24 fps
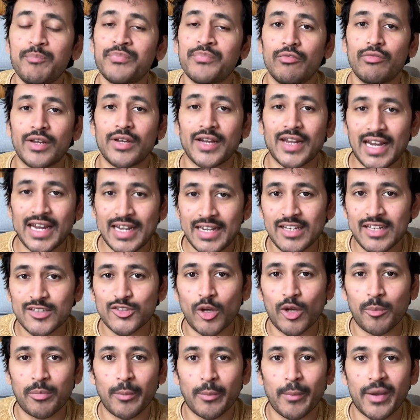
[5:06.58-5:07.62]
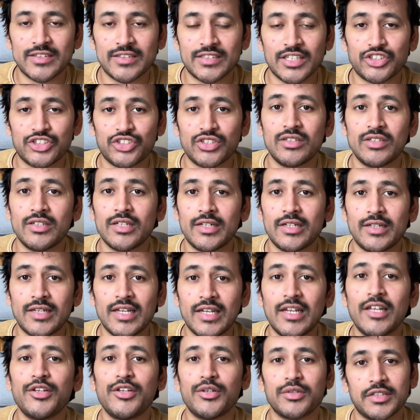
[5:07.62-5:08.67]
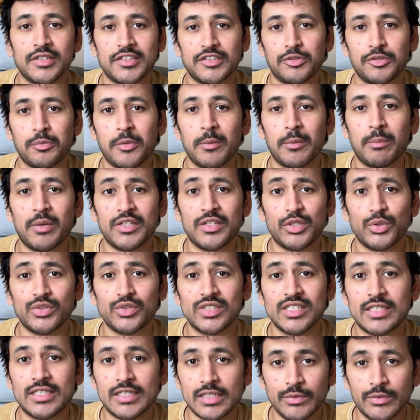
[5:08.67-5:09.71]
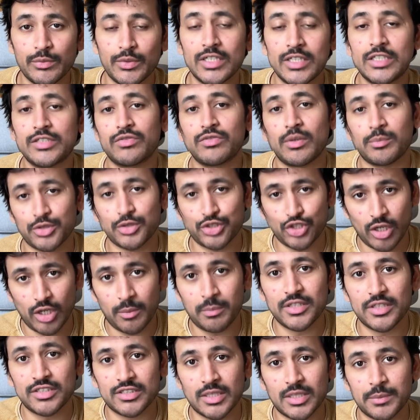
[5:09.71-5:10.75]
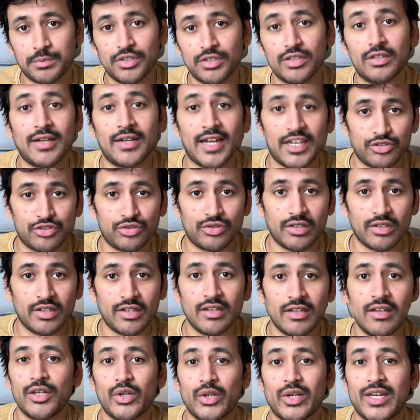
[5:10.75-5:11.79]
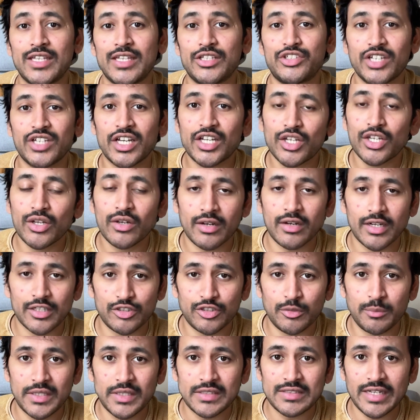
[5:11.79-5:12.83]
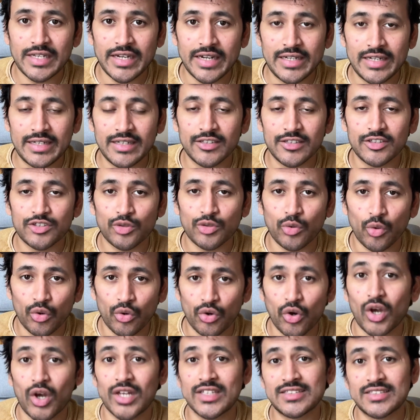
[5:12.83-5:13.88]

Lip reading: for ATS optimization, tailor your resume by using keywords from the job description naturally. You can check your resume's ATS score on